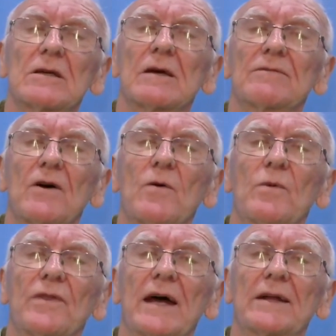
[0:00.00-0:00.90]
I've dealt
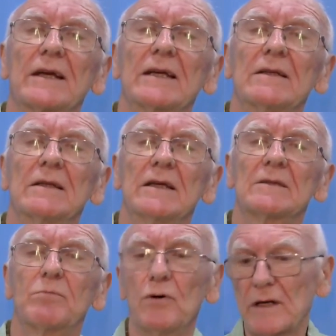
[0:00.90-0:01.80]
with that in
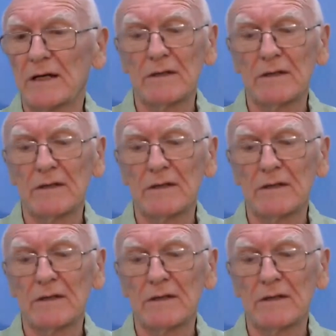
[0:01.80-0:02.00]
this book,